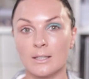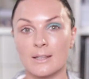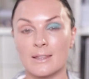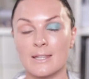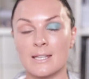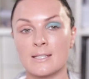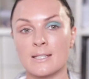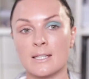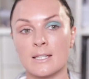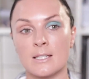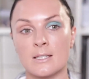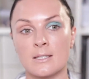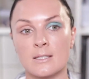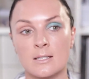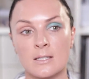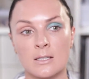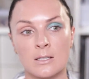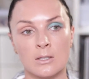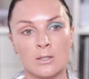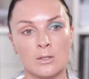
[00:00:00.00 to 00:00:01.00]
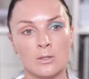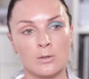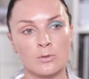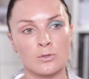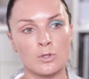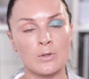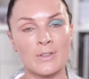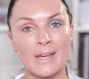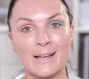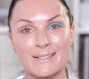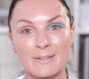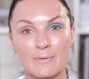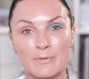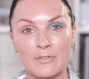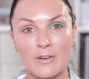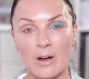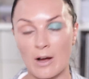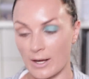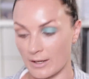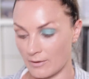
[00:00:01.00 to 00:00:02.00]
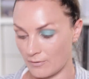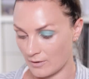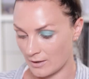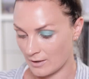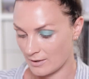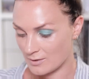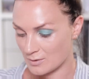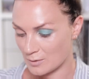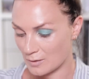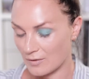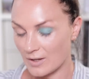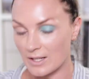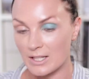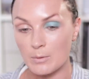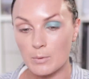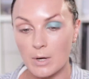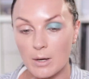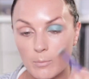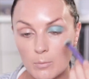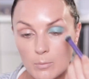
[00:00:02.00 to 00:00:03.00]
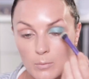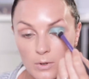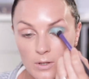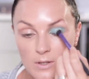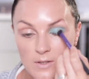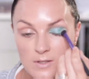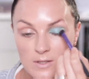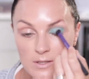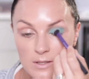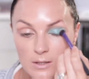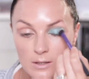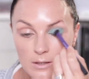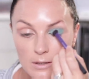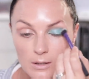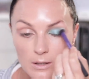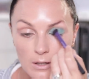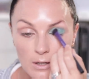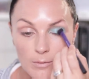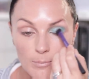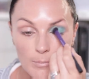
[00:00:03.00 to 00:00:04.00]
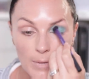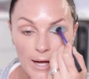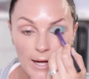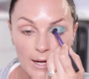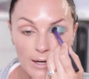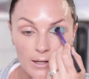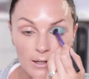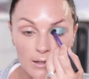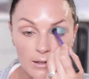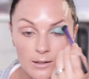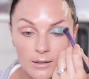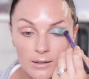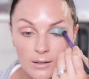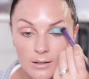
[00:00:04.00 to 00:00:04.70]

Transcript: this is 2005, so if anyone was a Mac